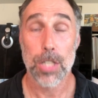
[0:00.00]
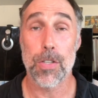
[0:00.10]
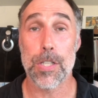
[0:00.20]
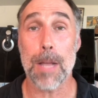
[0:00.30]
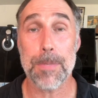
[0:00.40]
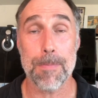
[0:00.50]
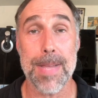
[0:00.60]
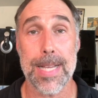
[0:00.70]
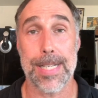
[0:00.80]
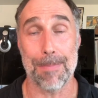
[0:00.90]
So it's up to
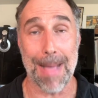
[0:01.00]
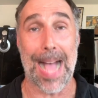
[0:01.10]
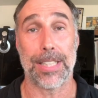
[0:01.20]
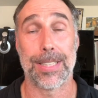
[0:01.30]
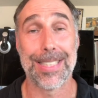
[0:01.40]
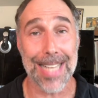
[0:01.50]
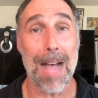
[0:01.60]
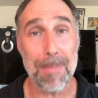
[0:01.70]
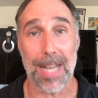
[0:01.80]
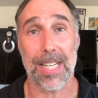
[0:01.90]
me to match, because
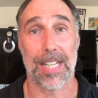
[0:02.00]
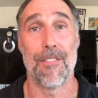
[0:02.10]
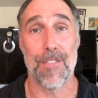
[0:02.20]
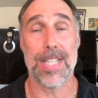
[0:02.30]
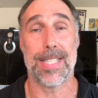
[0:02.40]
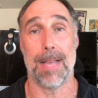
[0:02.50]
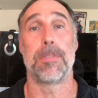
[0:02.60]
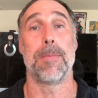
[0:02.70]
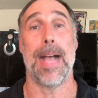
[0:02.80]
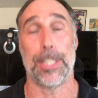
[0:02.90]
I'm not going to convince
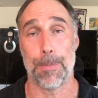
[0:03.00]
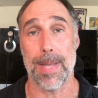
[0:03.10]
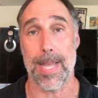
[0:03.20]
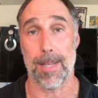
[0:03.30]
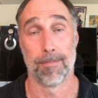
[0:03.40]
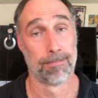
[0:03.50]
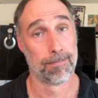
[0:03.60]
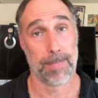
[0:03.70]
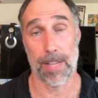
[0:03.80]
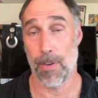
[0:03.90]
them to match me.
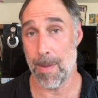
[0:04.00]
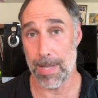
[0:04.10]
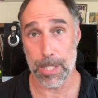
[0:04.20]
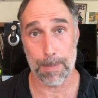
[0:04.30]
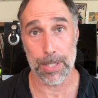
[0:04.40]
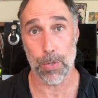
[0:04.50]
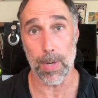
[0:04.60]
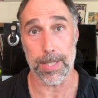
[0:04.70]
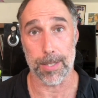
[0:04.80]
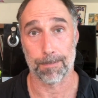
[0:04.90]
They've already made this big
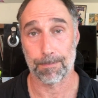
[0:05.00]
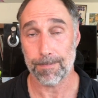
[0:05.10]
choice.